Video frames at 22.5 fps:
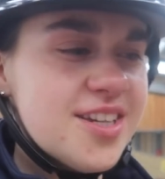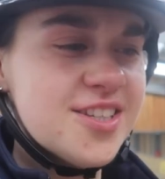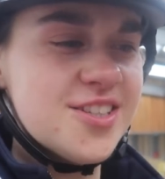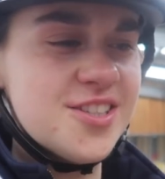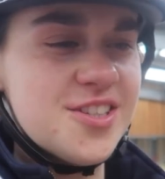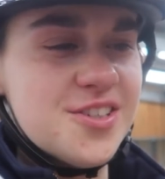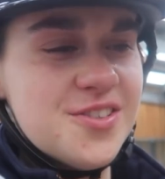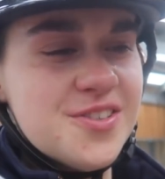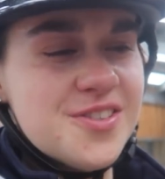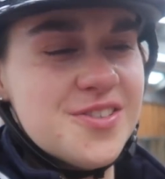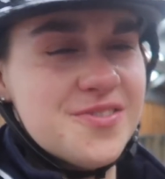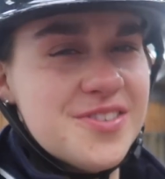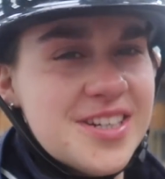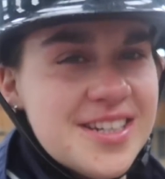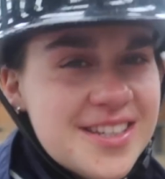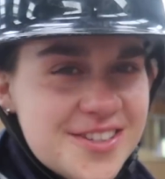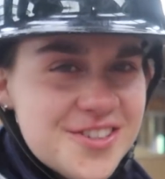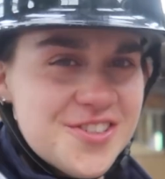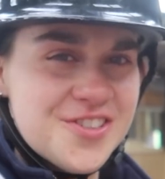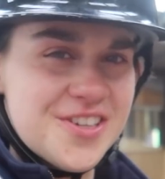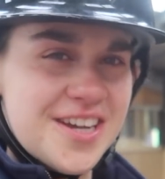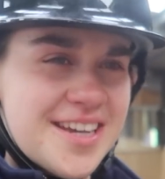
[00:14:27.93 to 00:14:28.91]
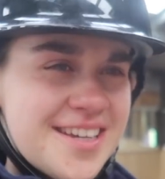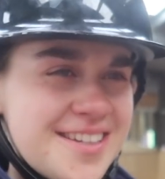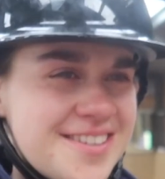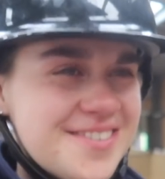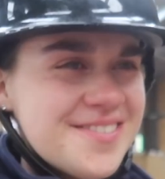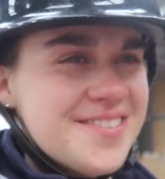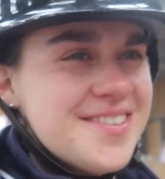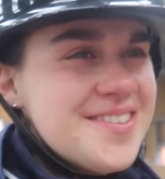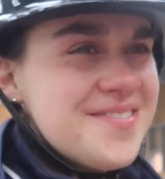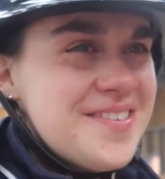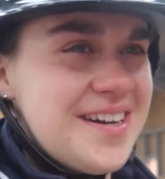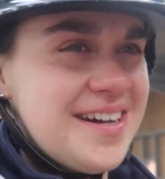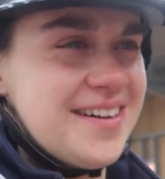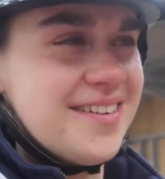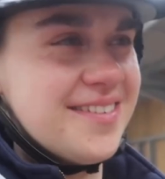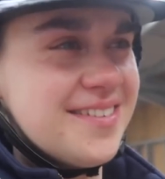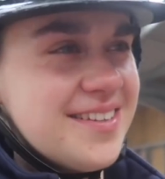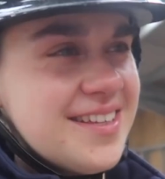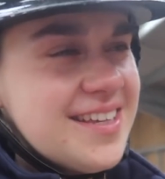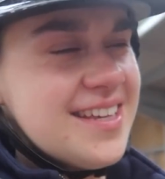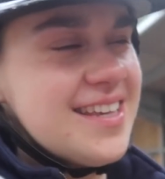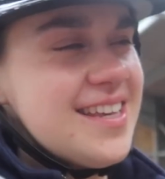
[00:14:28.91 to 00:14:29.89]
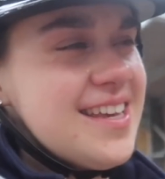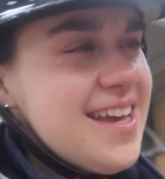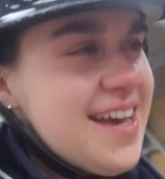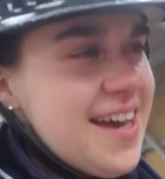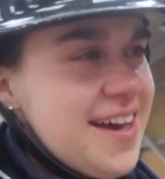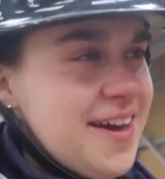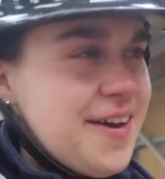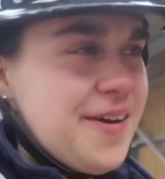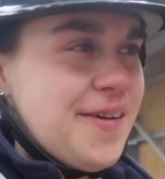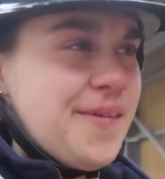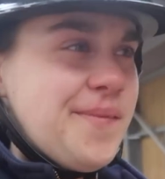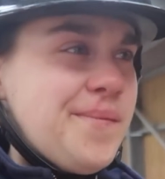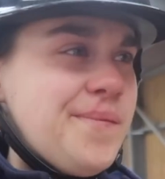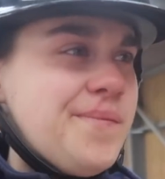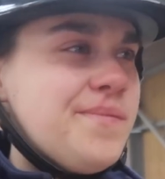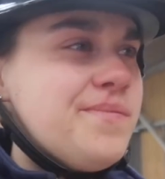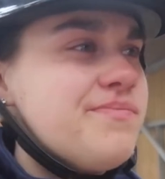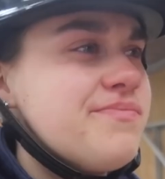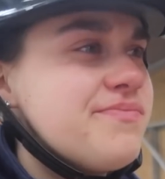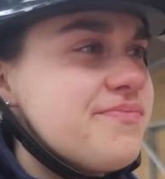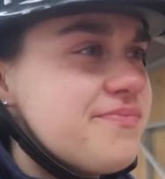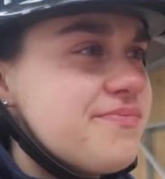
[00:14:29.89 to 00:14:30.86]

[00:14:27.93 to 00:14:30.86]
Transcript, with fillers: Sue's a really good trainer as well. Um,